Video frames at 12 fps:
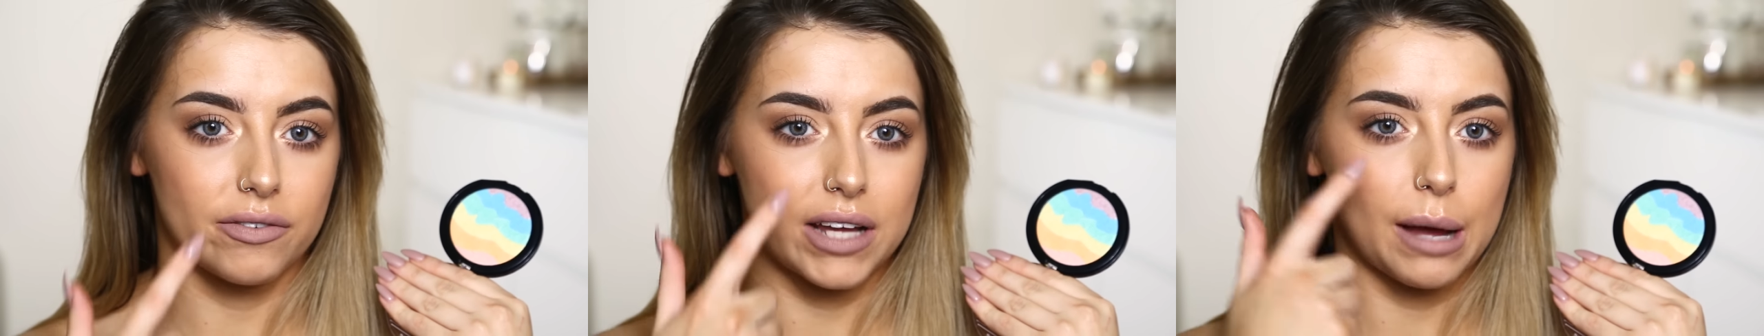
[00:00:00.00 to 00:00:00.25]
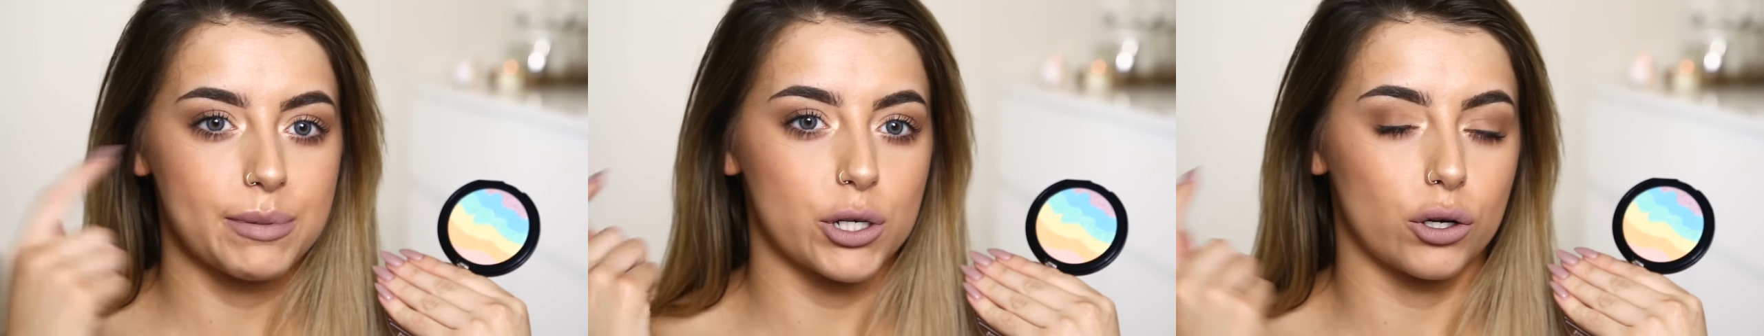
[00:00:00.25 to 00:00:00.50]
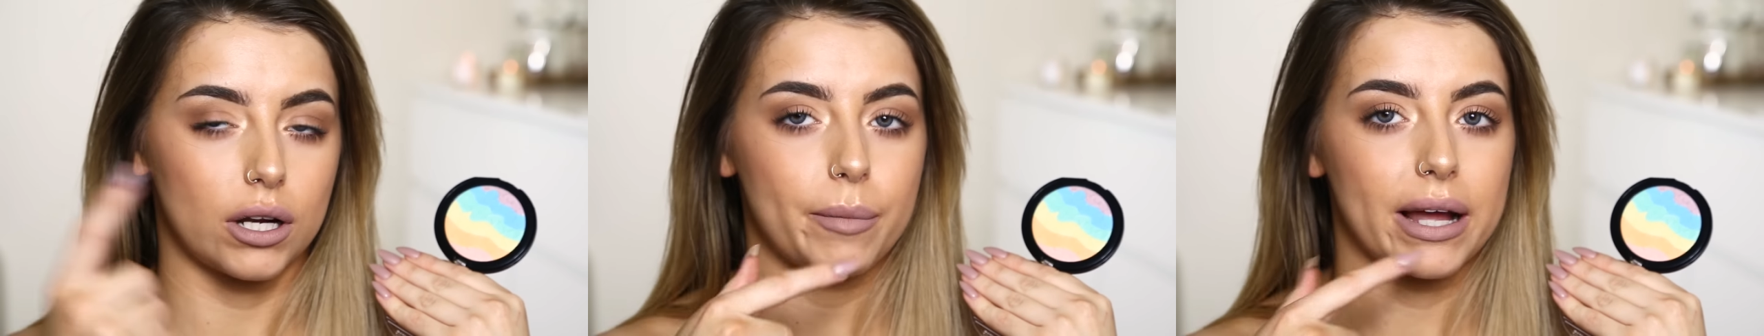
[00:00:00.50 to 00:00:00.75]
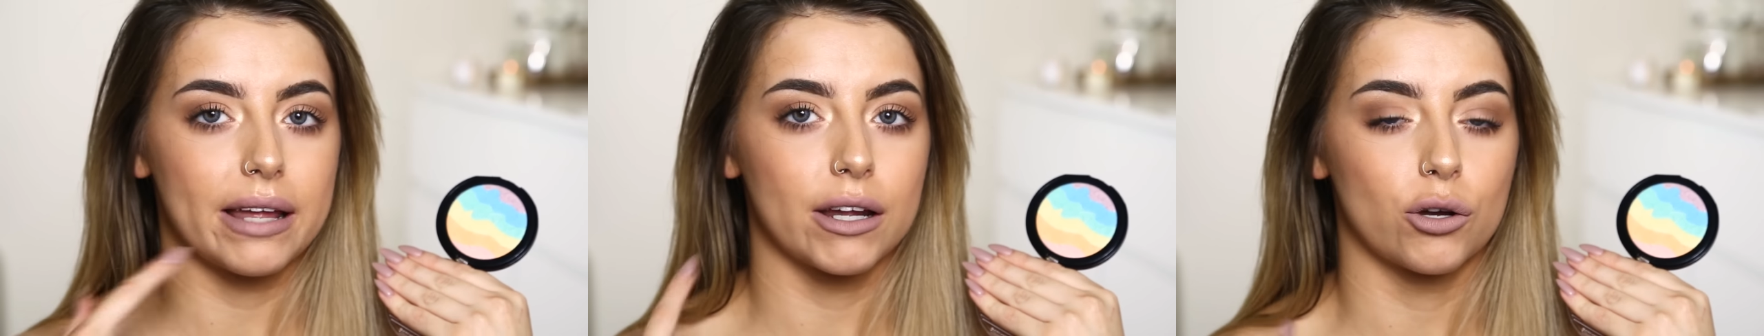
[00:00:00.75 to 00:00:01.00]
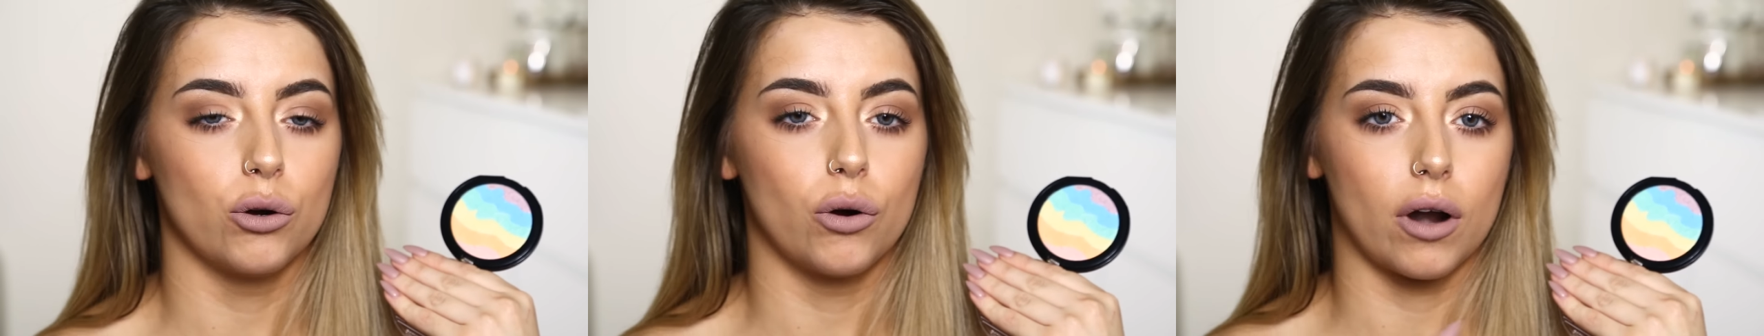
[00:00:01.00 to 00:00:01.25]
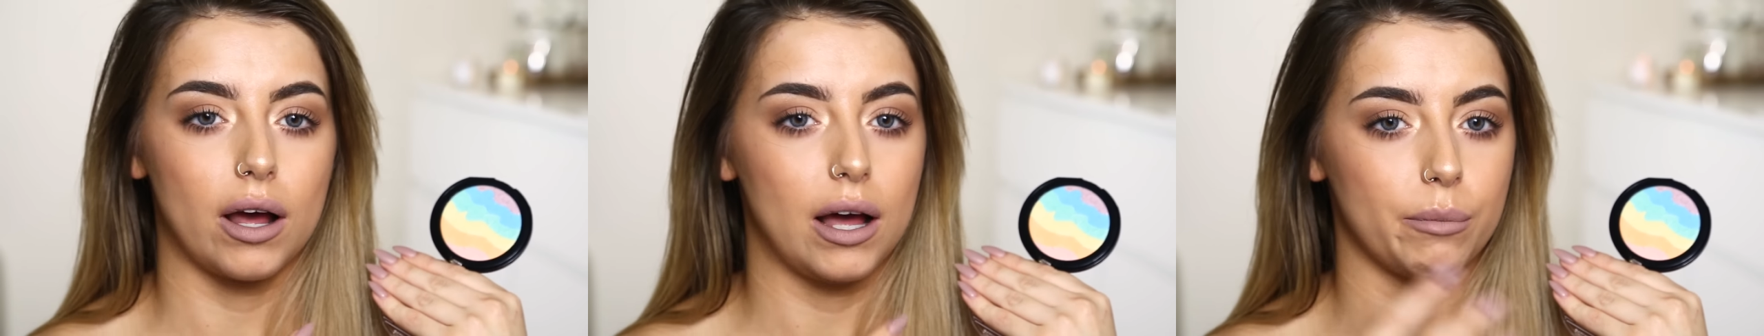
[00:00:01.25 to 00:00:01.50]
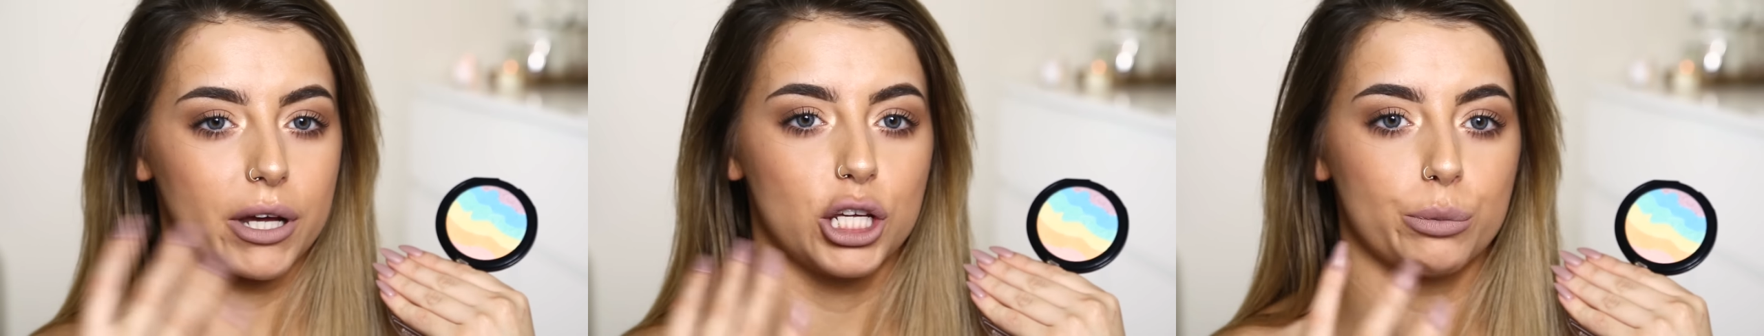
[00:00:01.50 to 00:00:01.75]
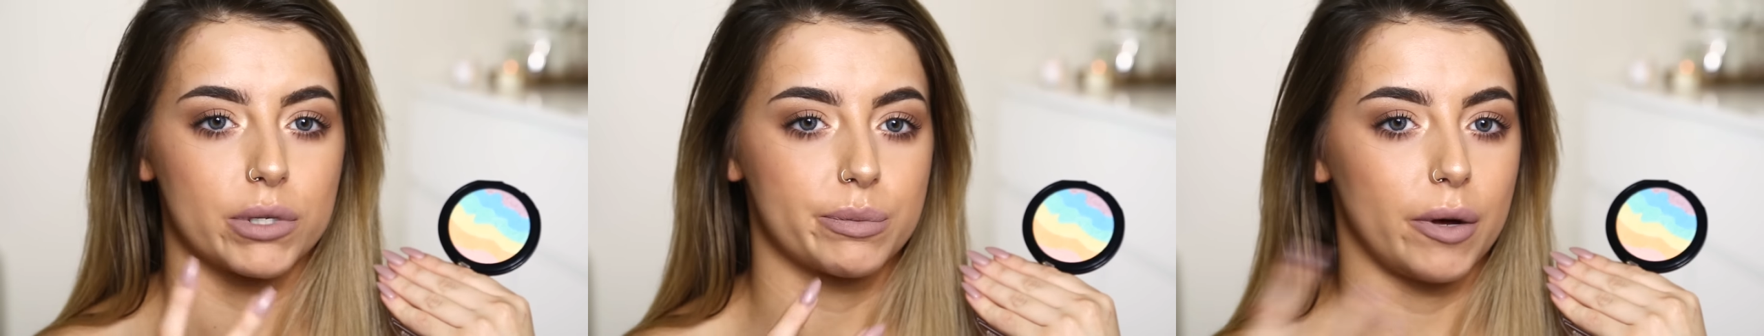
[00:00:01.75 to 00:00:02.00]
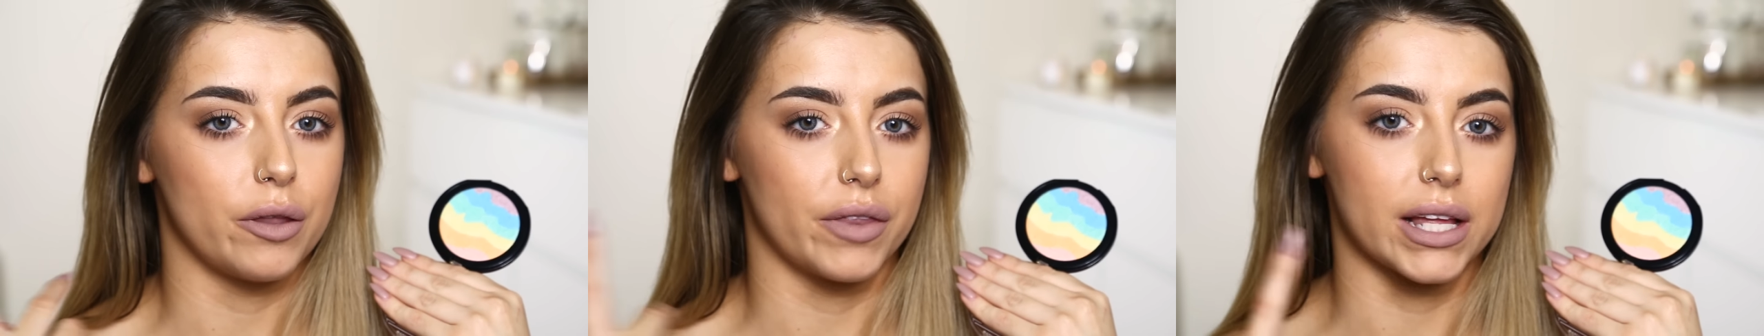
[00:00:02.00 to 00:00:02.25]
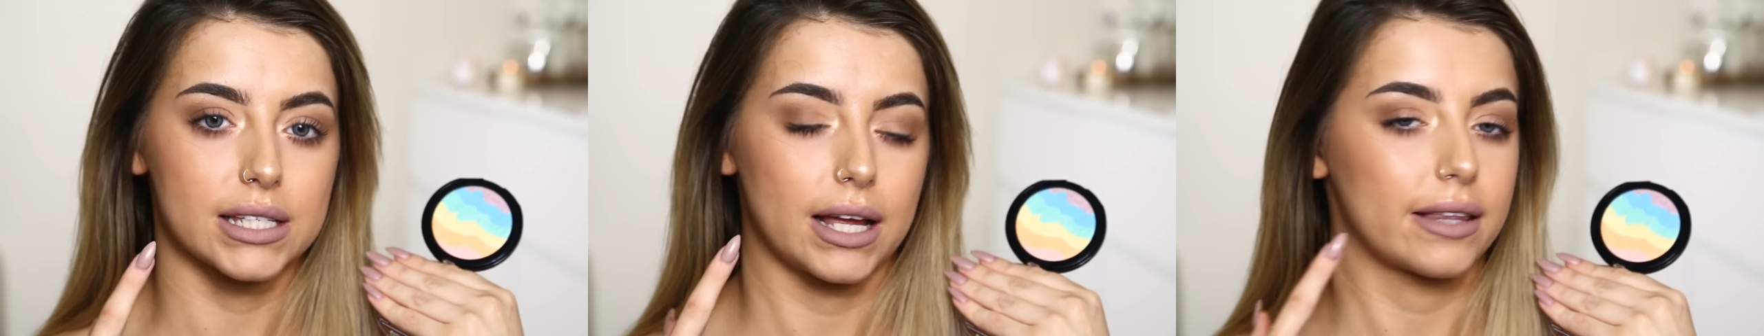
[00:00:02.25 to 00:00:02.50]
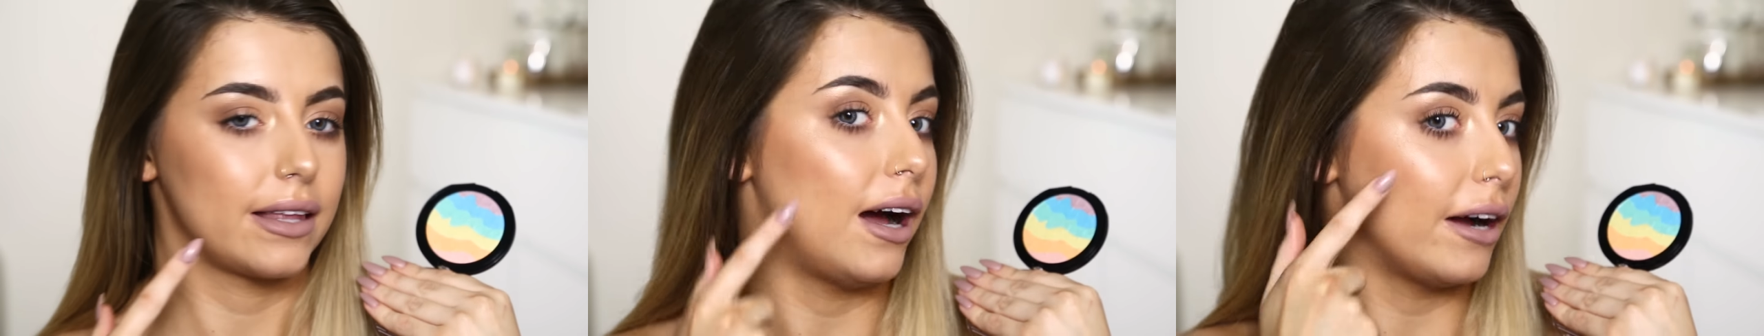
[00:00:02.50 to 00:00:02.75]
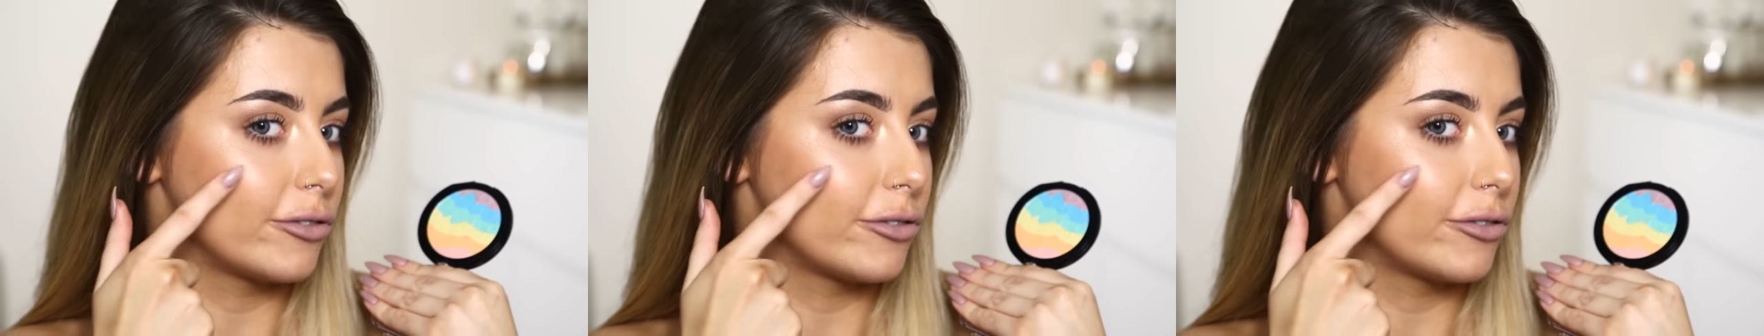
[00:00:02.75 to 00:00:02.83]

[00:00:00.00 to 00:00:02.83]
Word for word: I've kept it on like my inner corner and my cupid's bow and things like that.